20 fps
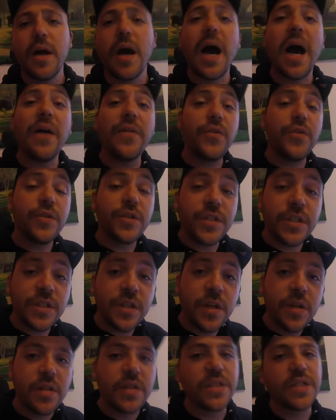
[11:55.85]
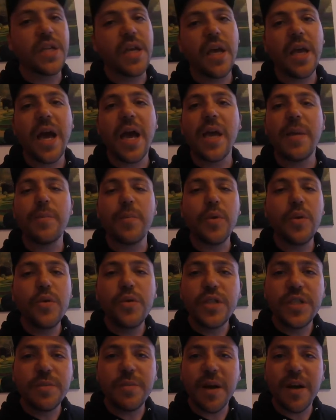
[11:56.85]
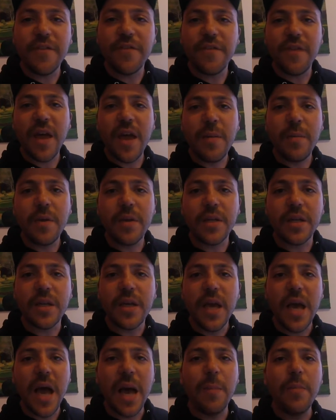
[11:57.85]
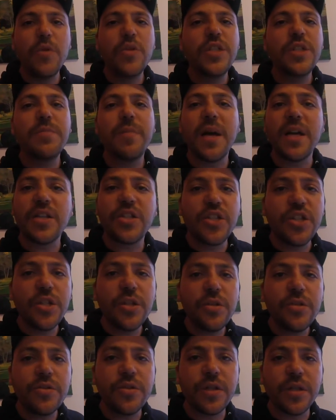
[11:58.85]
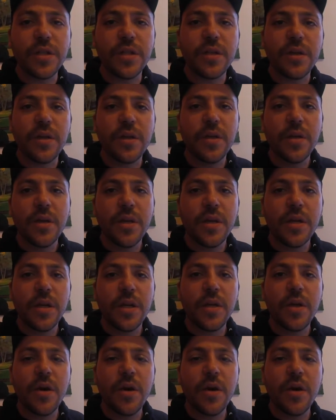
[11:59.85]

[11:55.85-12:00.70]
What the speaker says: Others say, I am losing my family. I'm losing my children. You